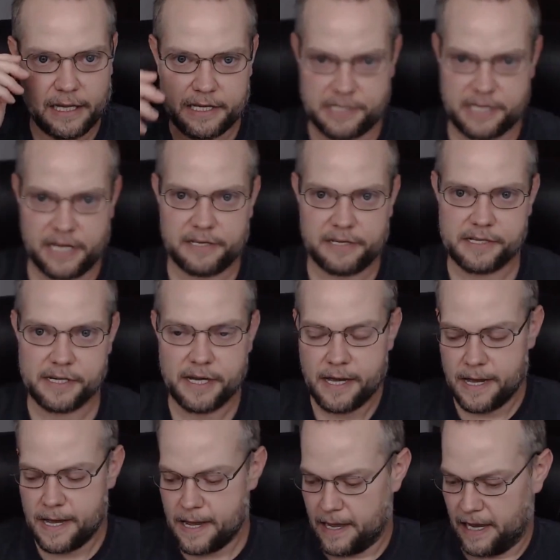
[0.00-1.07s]
listings.
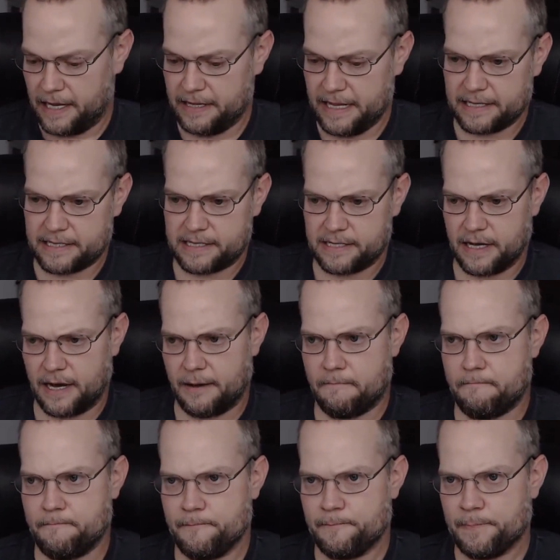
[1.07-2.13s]
And that's
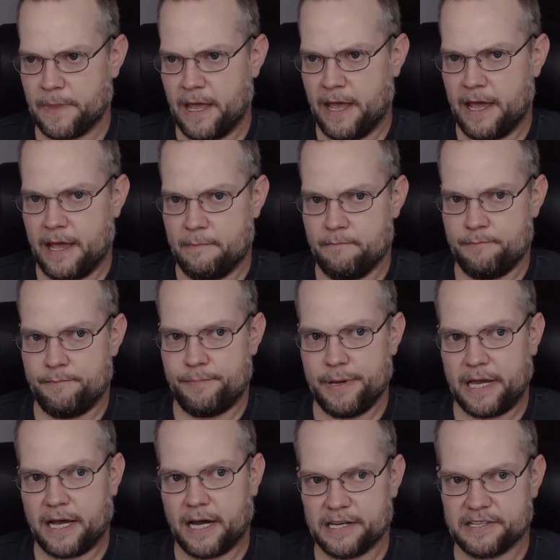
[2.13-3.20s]

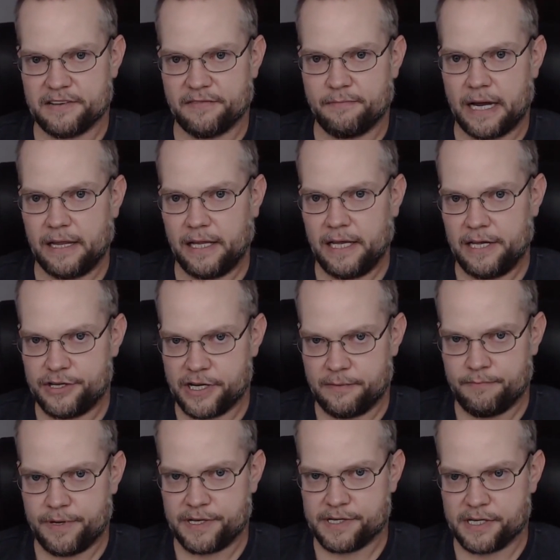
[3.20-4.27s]
because of my lead
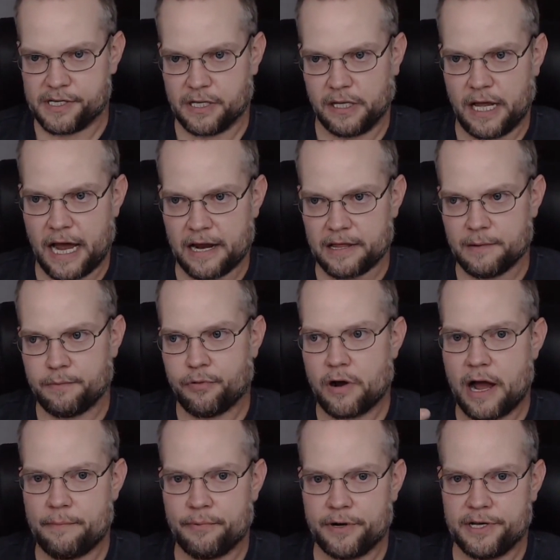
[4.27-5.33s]
gen business. A lot of the
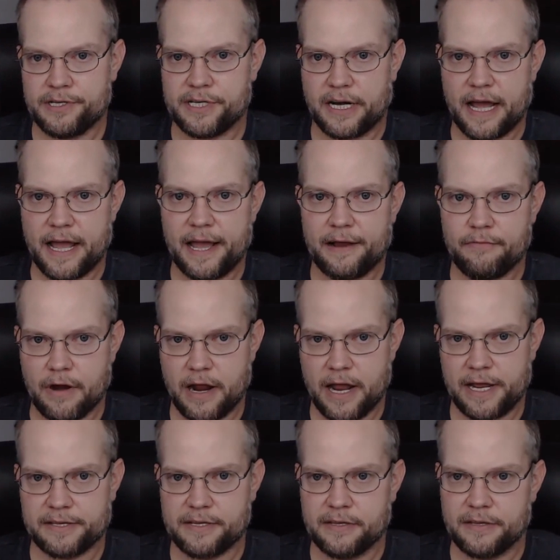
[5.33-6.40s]
properties that I had
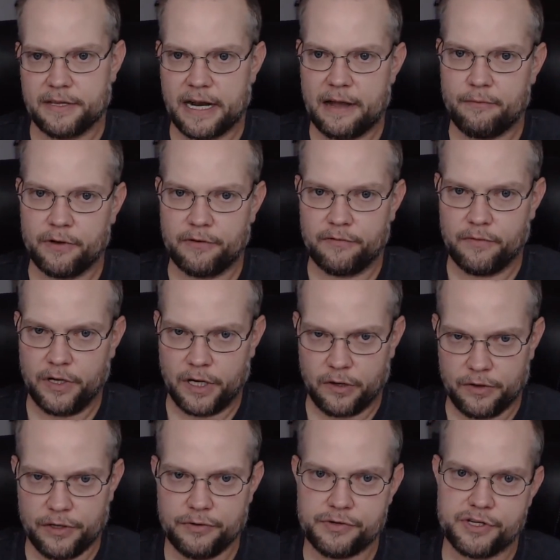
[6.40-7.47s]
ranked that I would
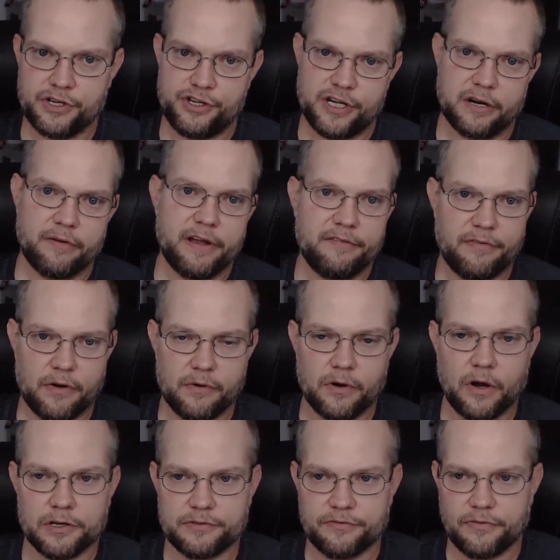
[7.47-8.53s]
use to generate phone
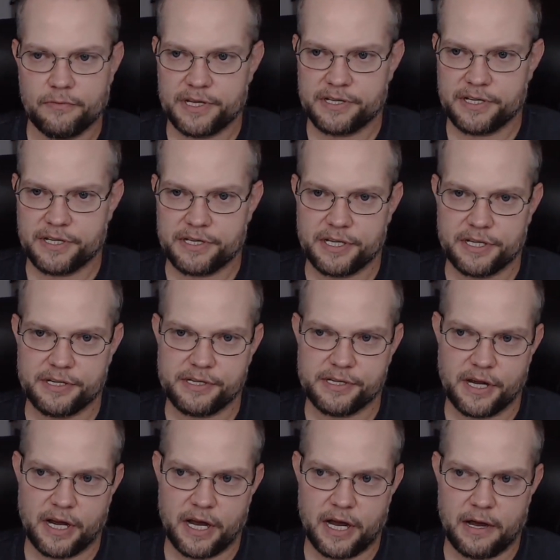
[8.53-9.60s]
calls for businesses
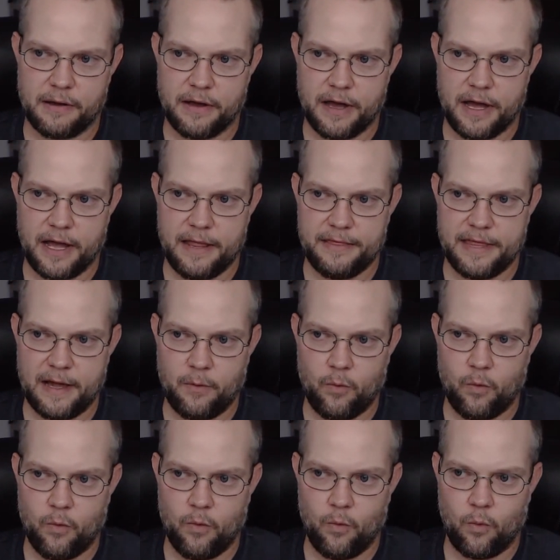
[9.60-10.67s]
that
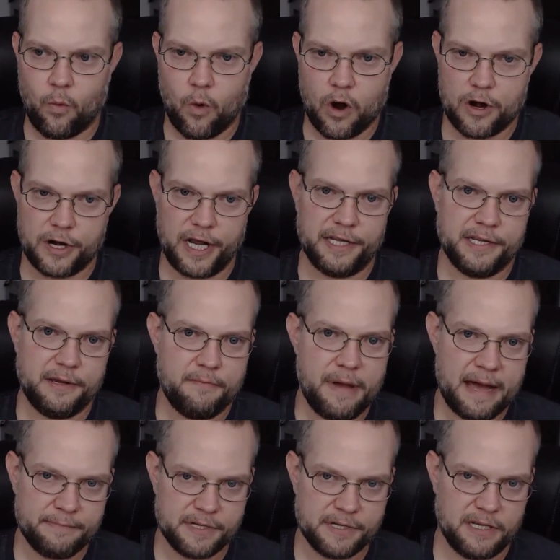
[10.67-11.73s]
weren't in the
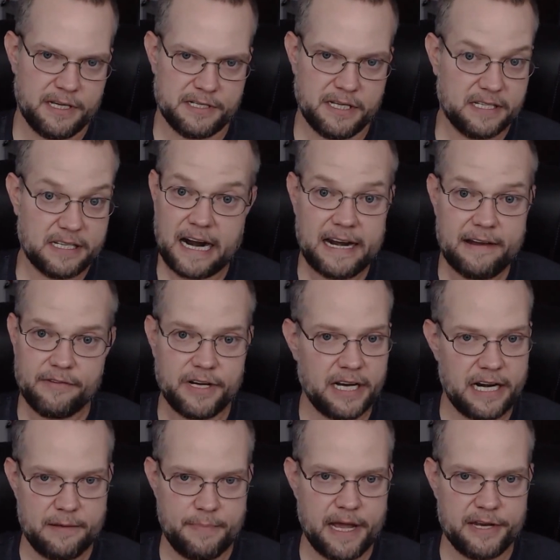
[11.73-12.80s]
maps listings, and I never did
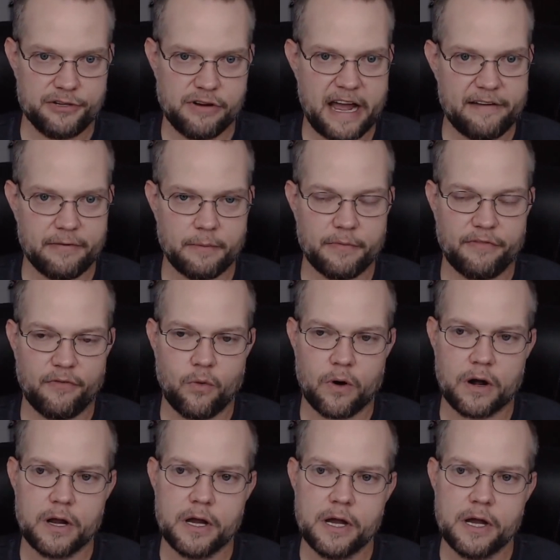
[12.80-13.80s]
any paid traffic before.